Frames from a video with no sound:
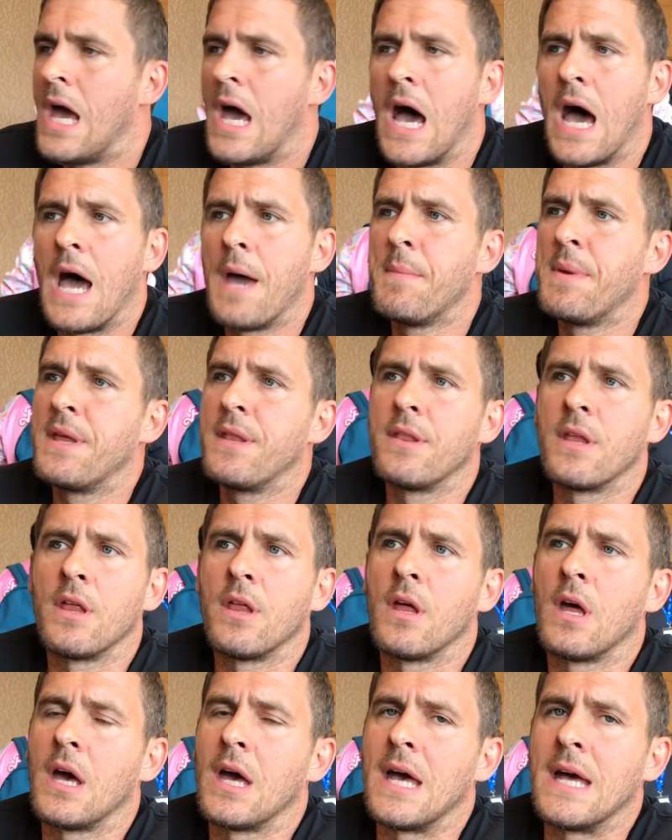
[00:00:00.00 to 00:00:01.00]
I mean,
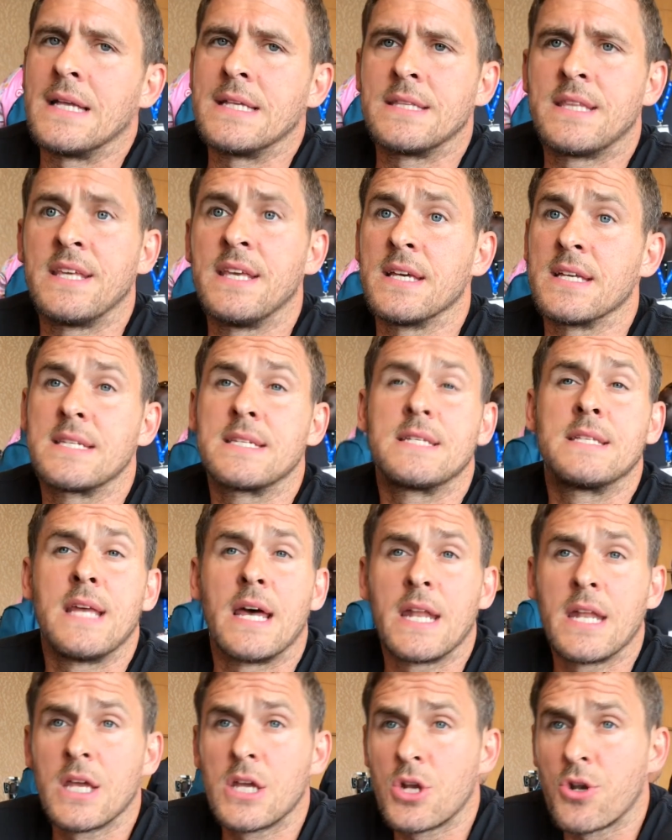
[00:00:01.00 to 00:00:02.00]
the
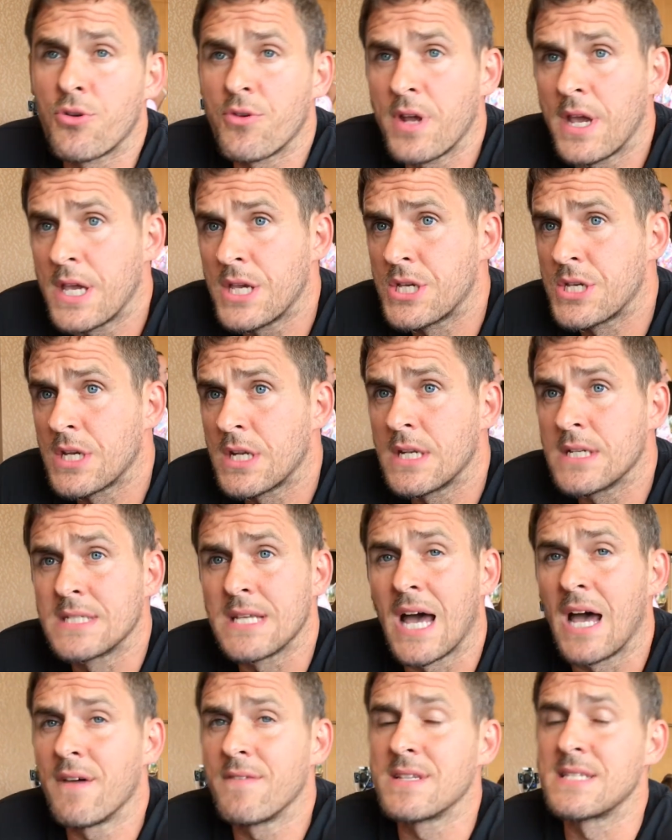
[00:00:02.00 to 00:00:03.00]
aesthetic creation is
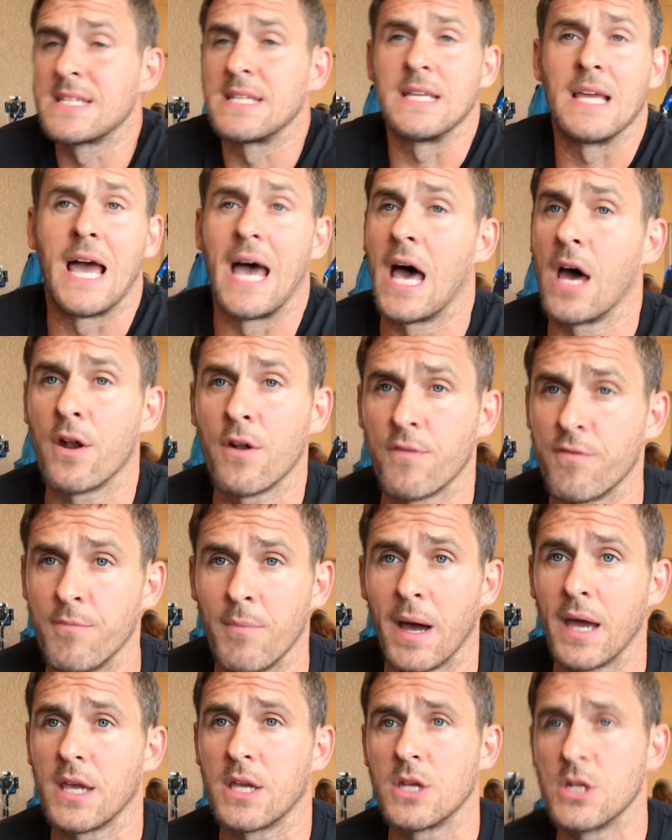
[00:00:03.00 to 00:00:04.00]
obviously out of
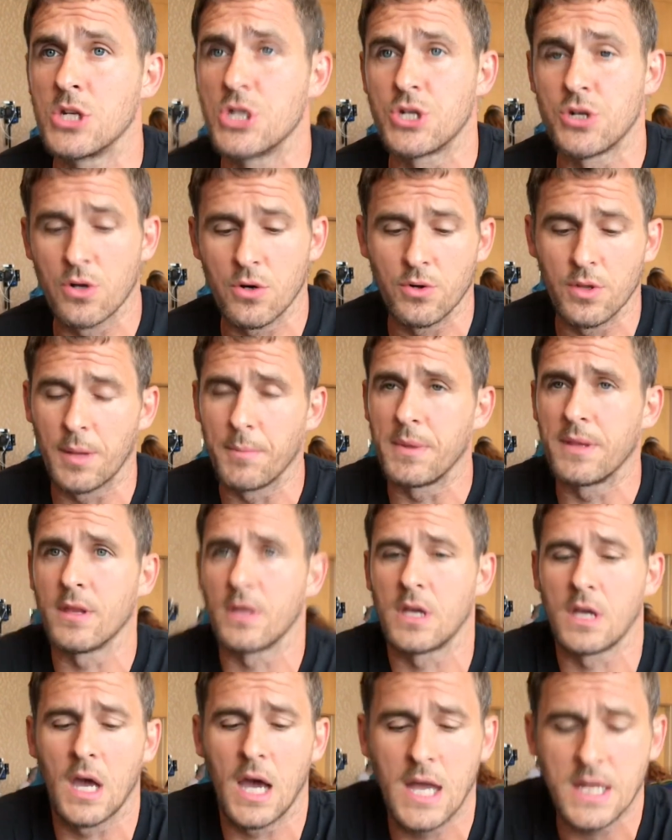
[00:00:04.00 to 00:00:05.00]
my control. I mean,
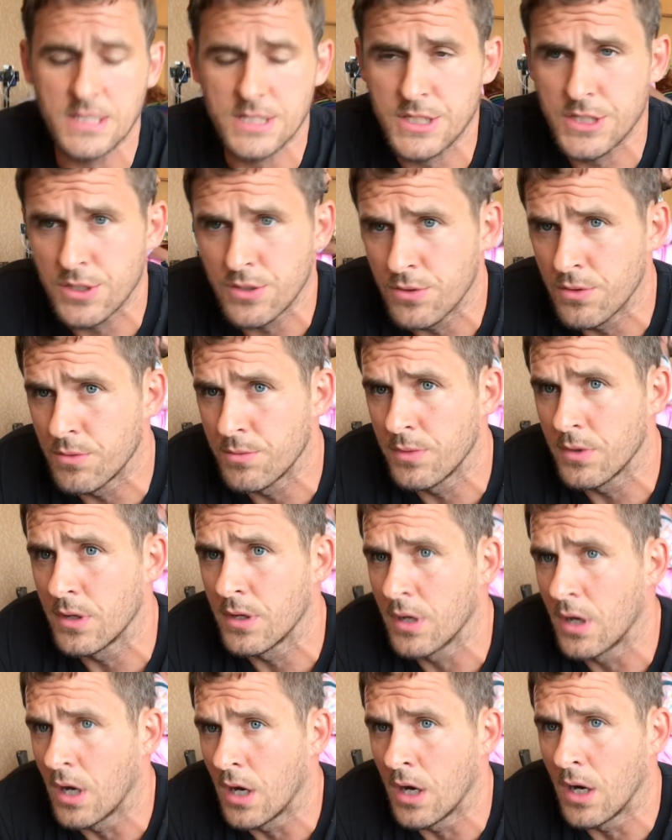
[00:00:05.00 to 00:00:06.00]
the costume,
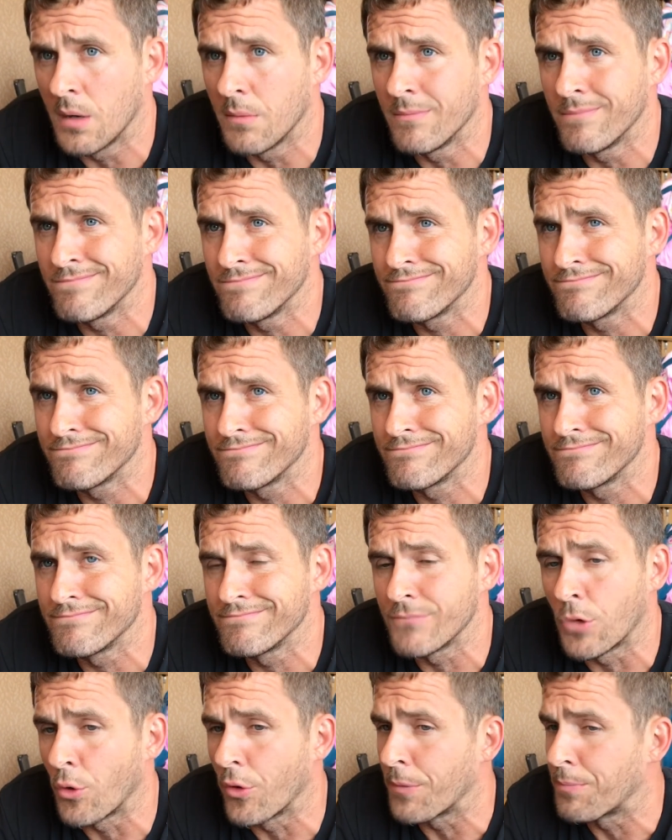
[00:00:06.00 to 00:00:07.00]

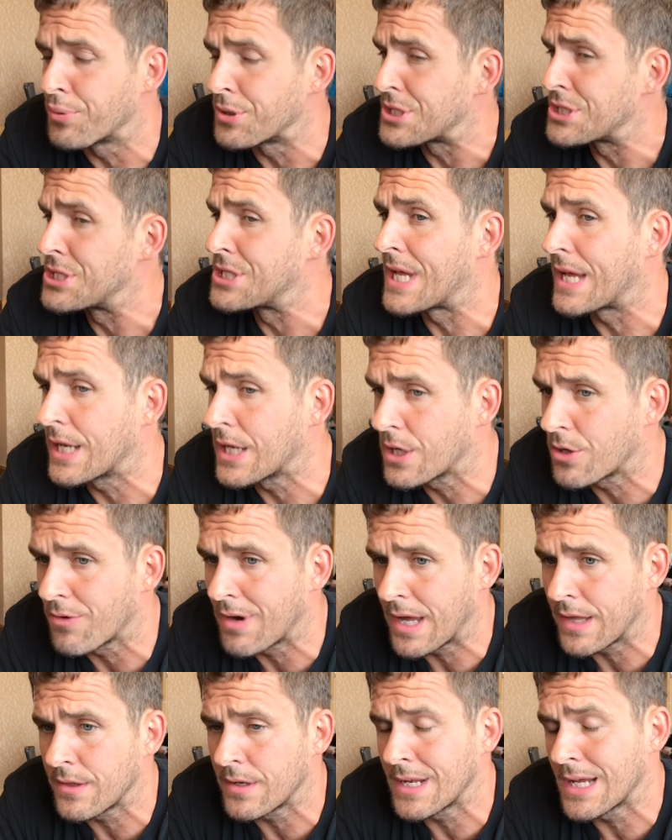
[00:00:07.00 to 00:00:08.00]
or the prosthetic
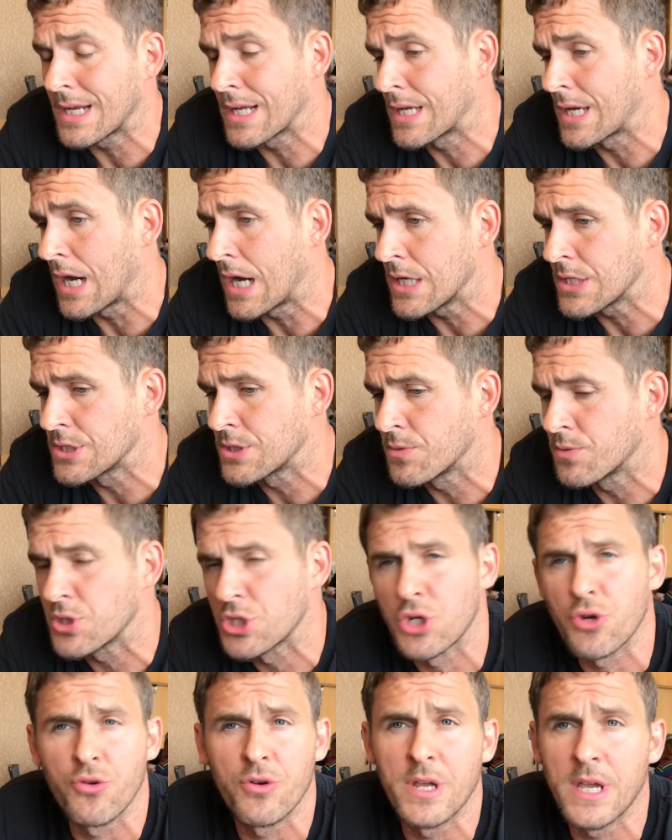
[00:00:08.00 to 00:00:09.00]
rather, not a costume, was
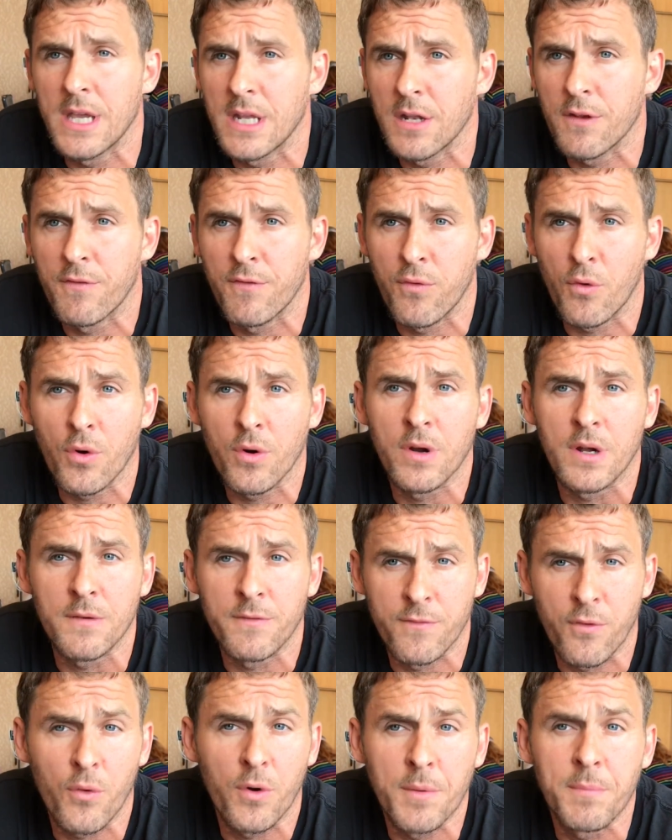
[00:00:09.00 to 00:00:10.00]
created
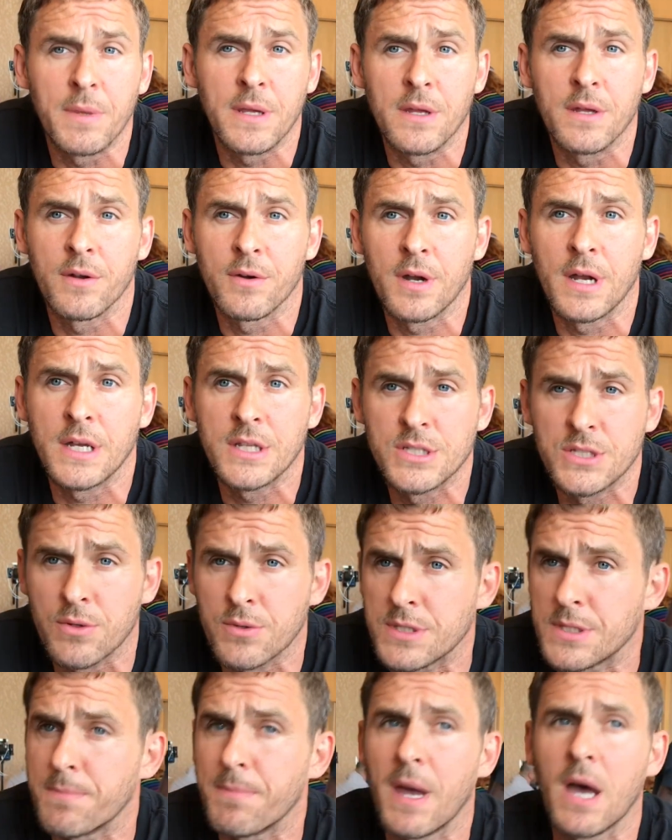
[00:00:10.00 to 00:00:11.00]
for me, right? So
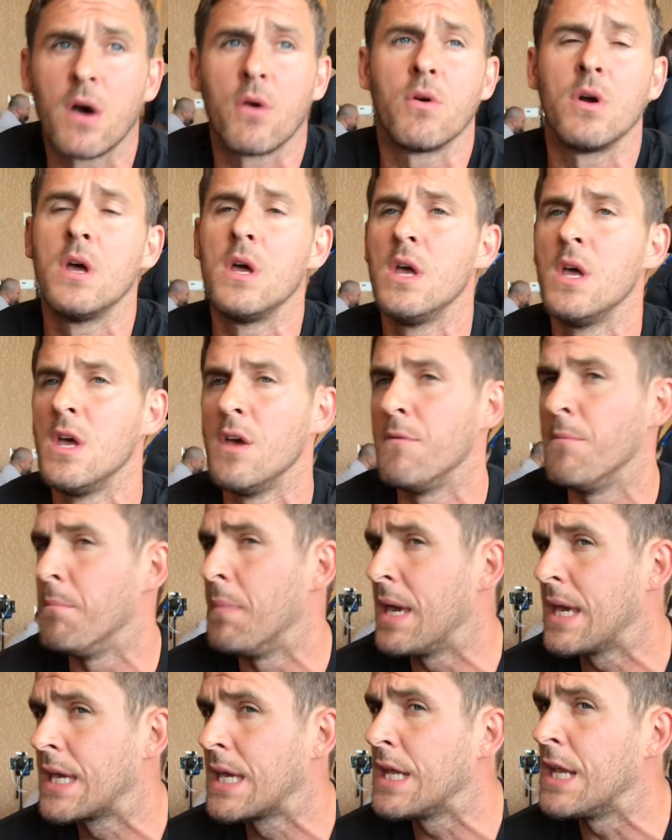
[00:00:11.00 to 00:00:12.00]
it's about
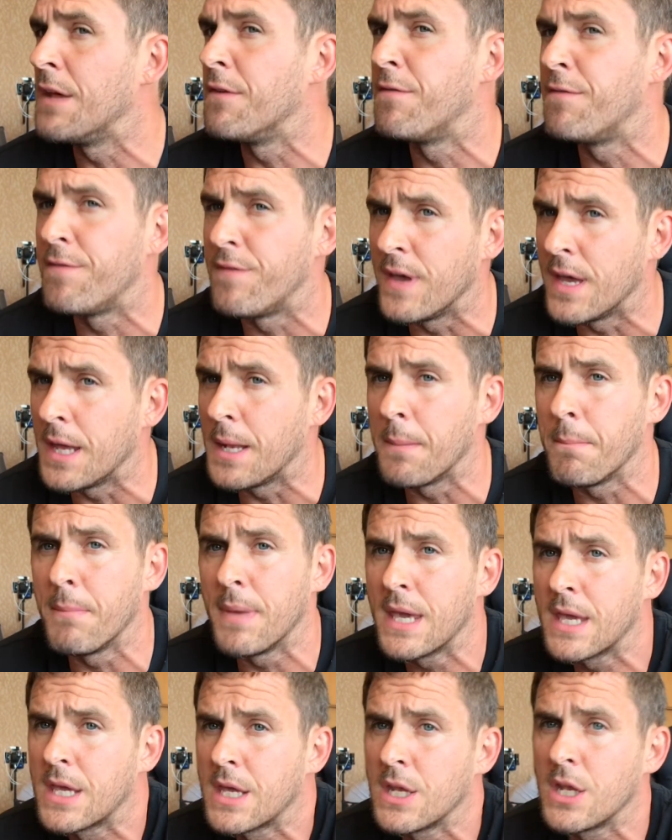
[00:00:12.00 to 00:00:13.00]
making it fit,
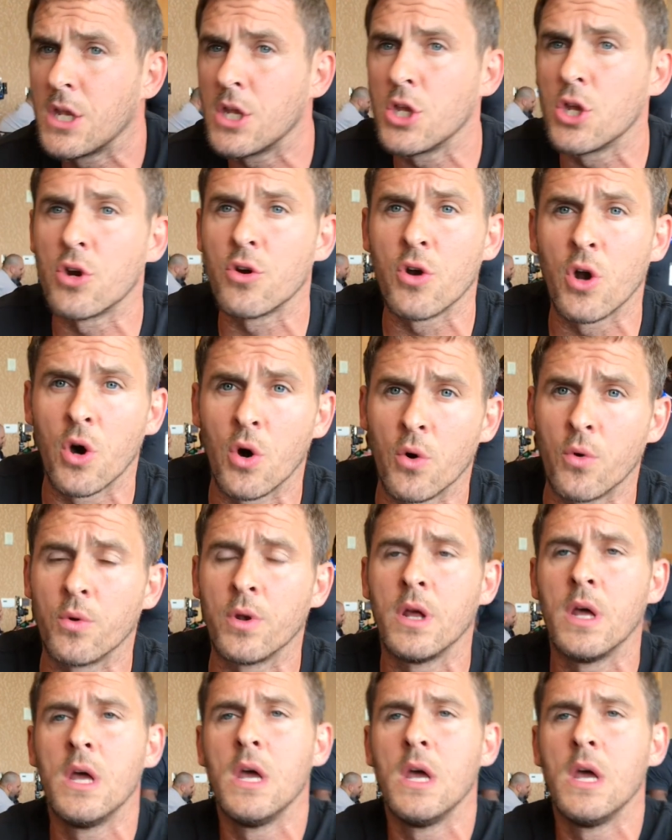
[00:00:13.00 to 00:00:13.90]
making it your own.